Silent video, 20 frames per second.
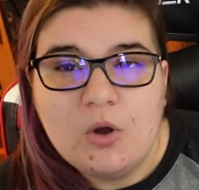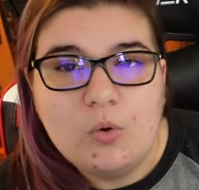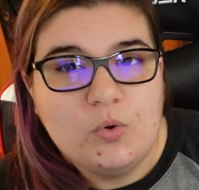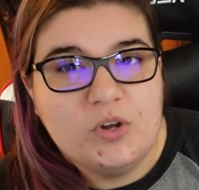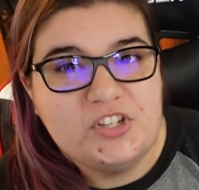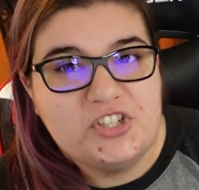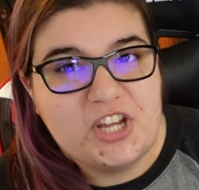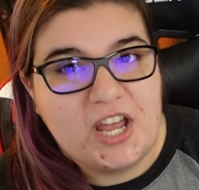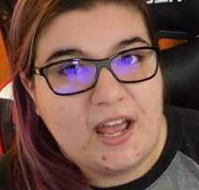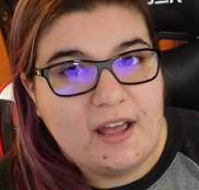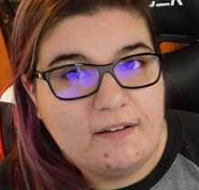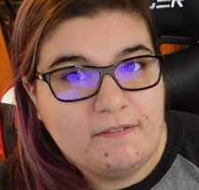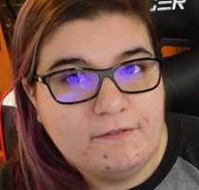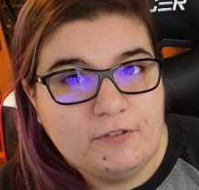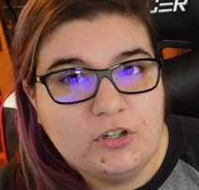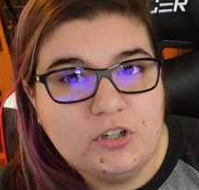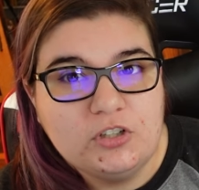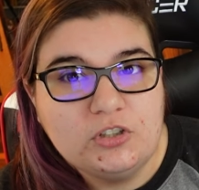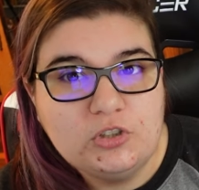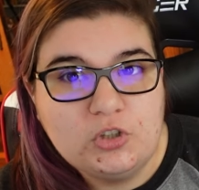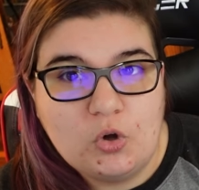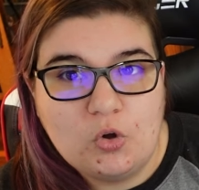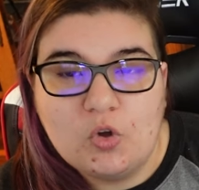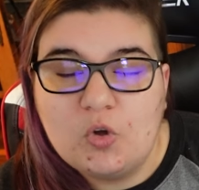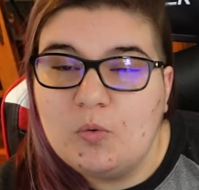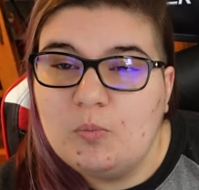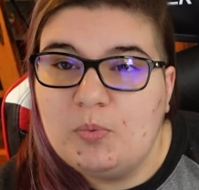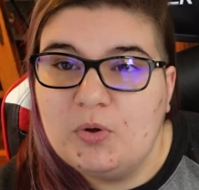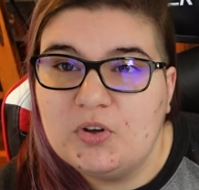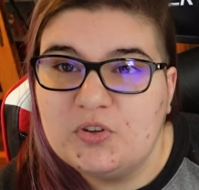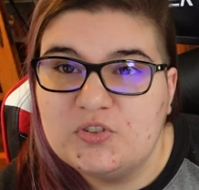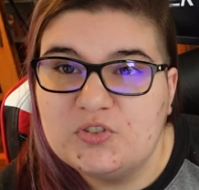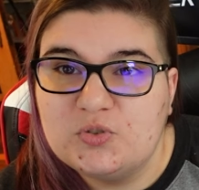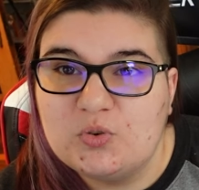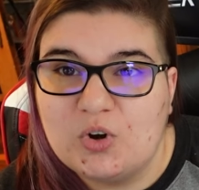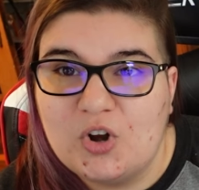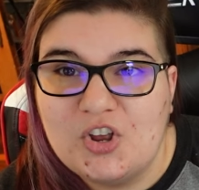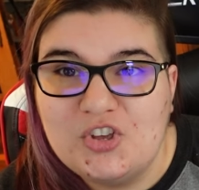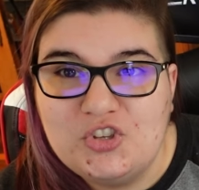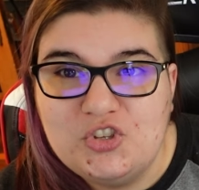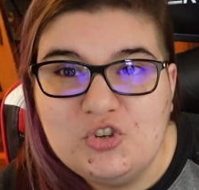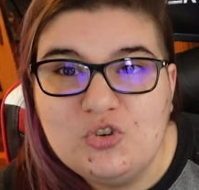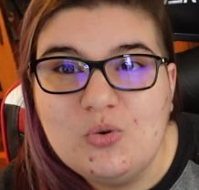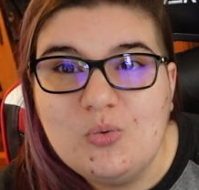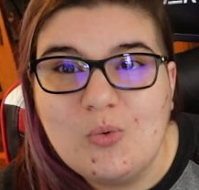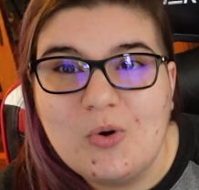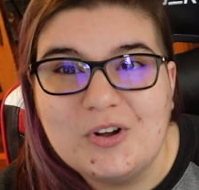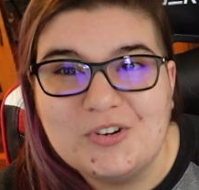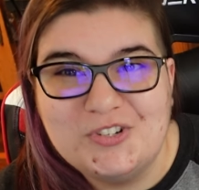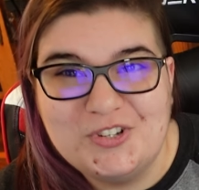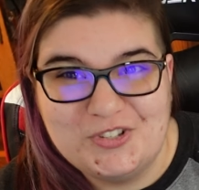whichever local bookstore you want